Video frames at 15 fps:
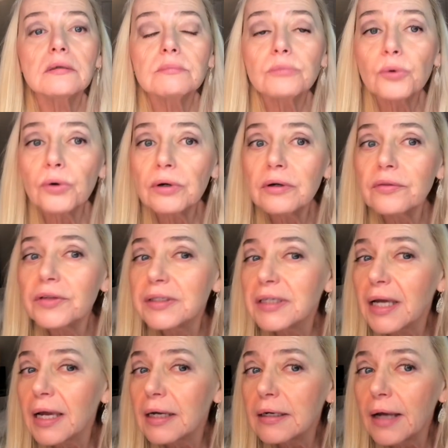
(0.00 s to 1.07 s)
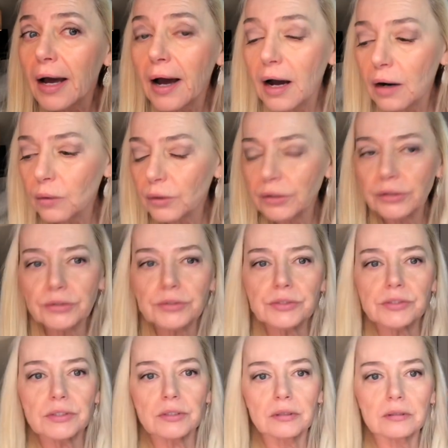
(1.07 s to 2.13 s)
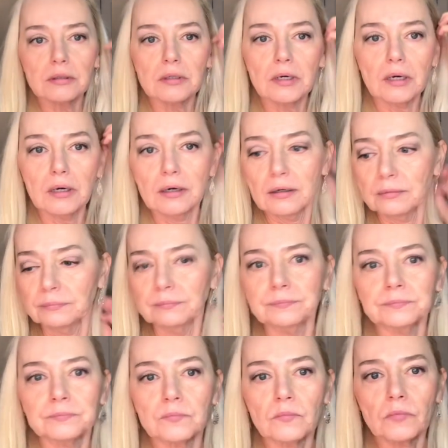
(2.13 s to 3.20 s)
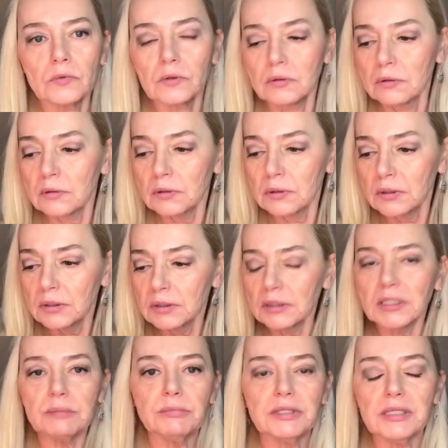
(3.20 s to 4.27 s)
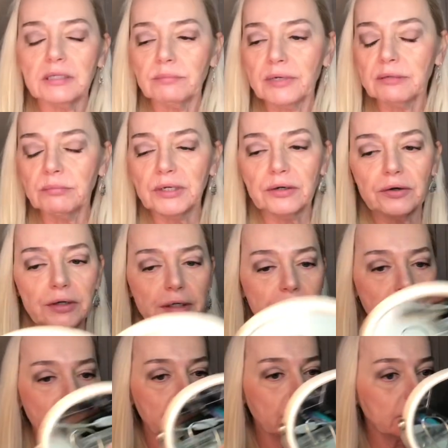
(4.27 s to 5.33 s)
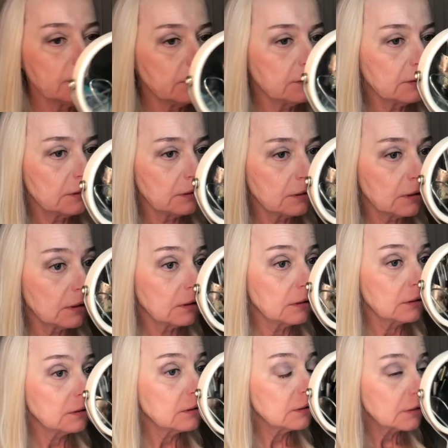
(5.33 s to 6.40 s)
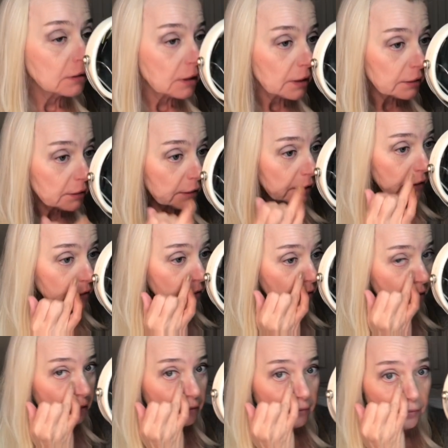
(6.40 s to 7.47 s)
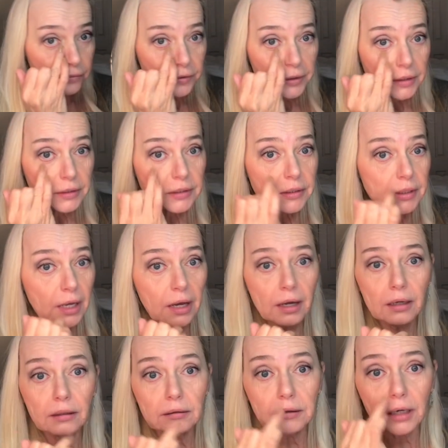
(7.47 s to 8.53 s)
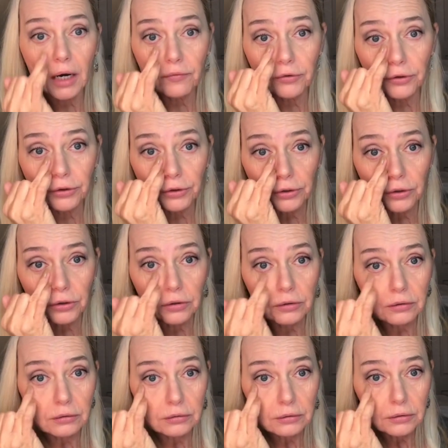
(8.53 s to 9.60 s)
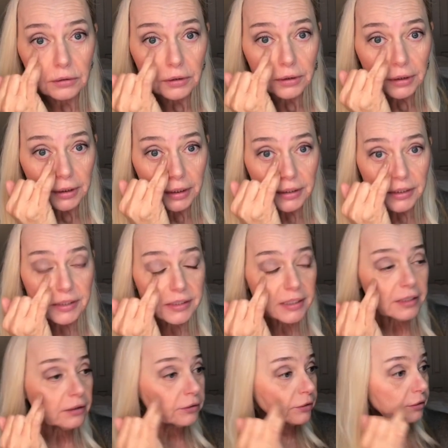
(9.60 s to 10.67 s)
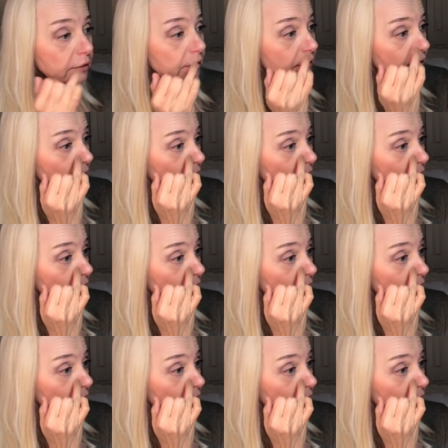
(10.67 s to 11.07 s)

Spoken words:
more than 8 hours. Let me get my mirror here. And again, this CoverGirl concealer